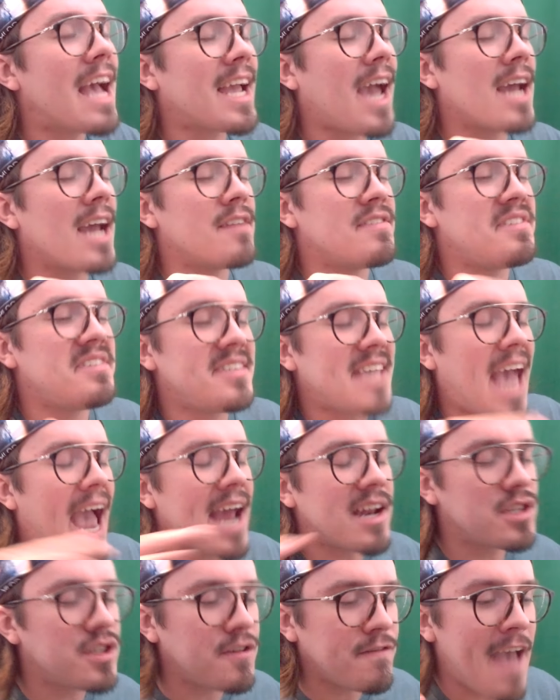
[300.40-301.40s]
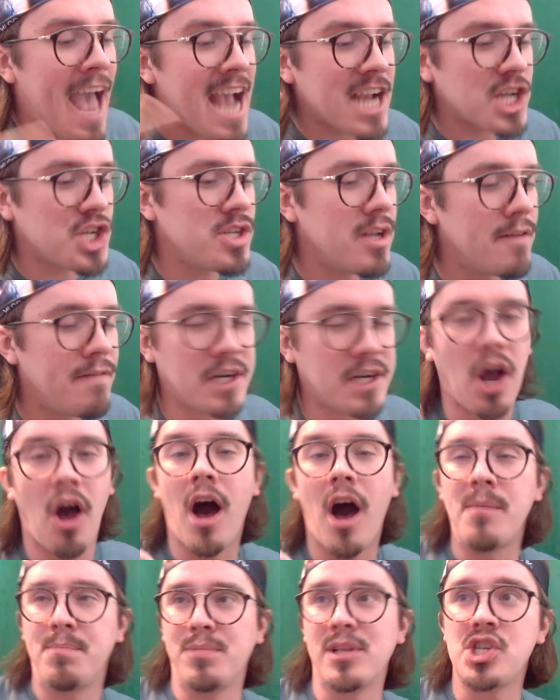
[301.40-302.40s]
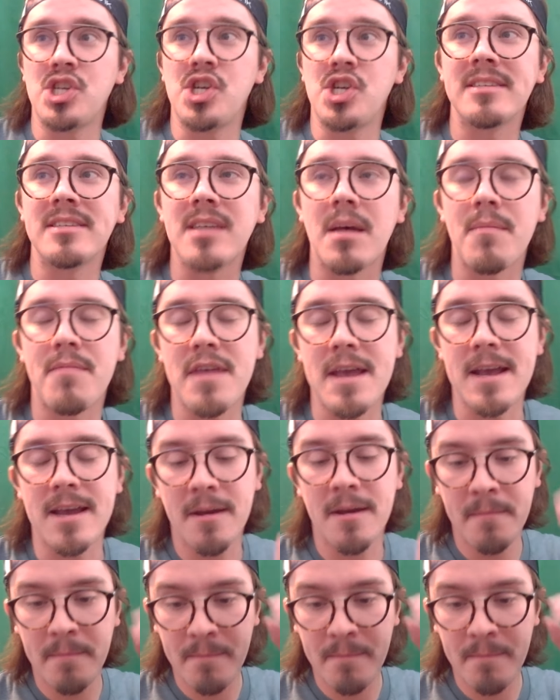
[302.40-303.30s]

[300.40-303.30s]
that kind of satisfaction of accomplishing something.